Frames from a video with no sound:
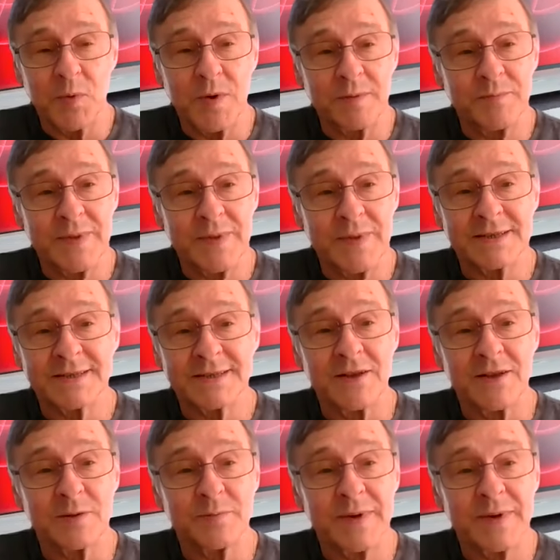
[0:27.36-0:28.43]
a number one
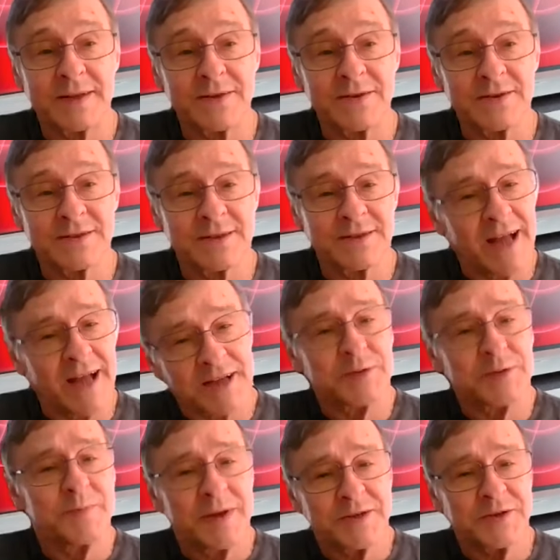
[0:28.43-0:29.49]
bestseller, but there's a
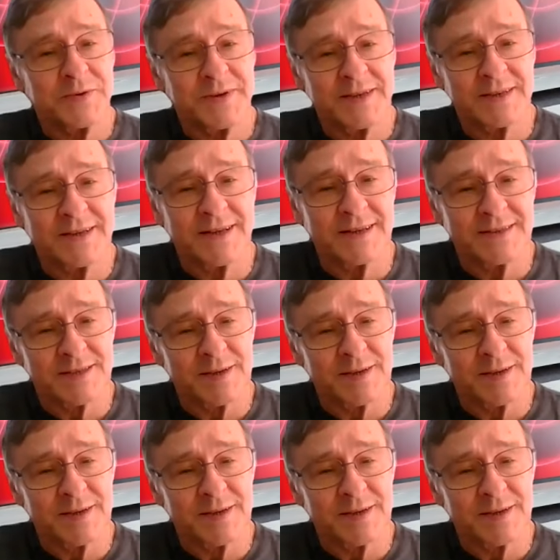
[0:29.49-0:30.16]
documentary and, and,